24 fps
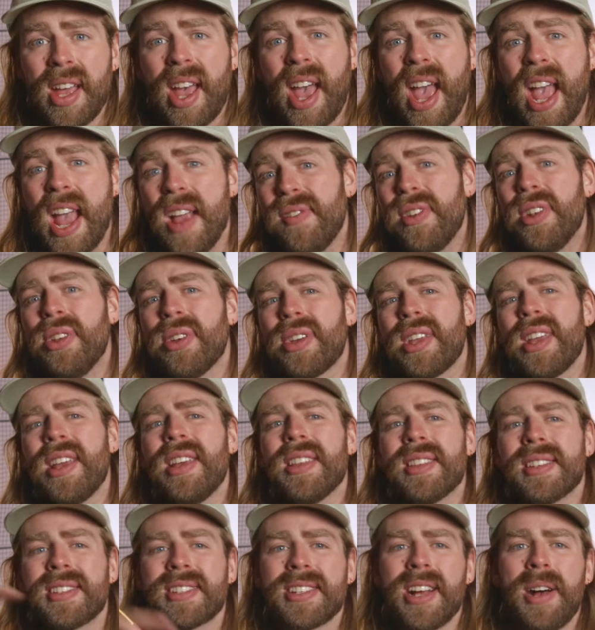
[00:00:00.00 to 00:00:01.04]
Even looking
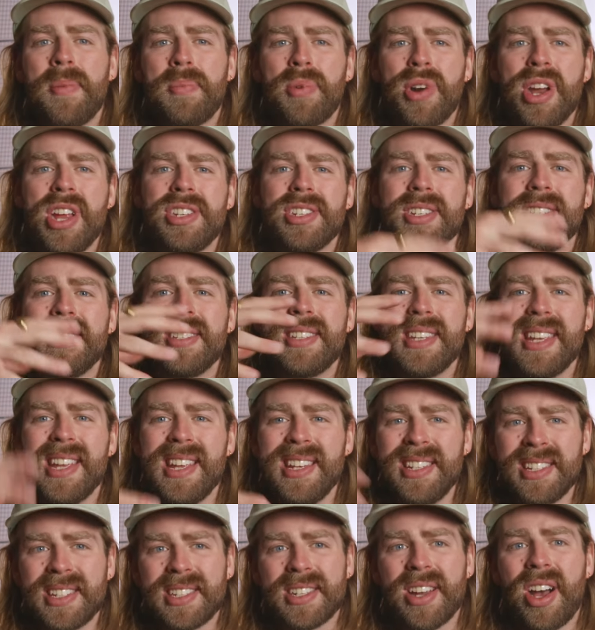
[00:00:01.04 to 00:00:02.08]
at the sub-regions
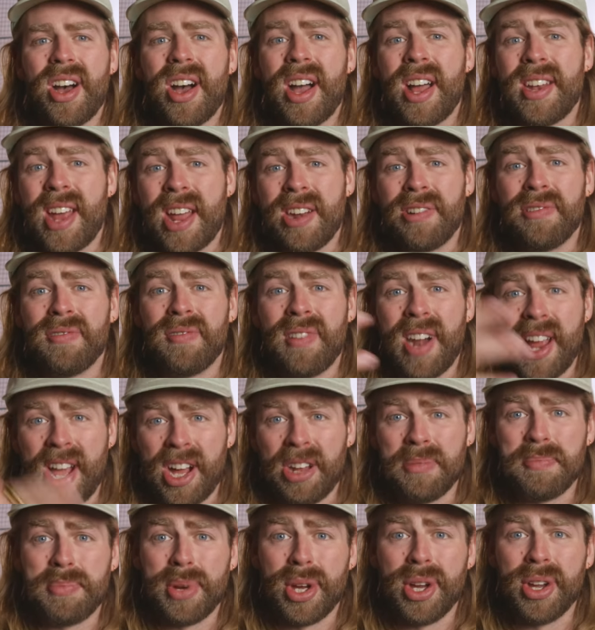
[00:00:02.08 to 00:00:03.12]
inside and
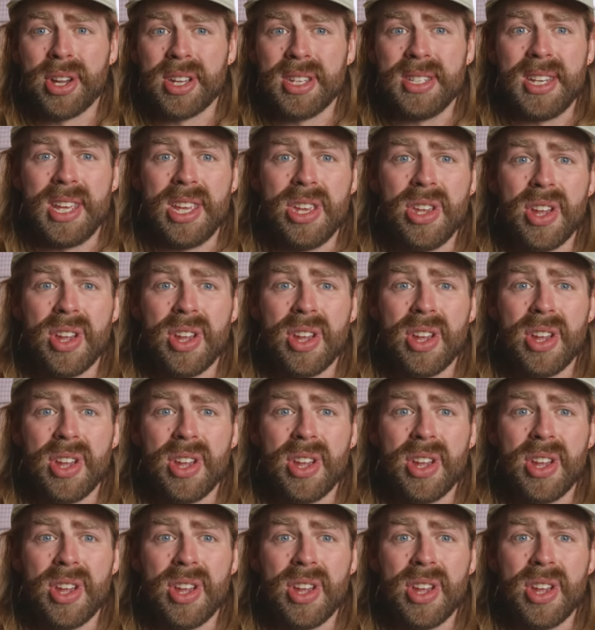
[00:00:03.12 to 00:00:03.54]
around Burgundy,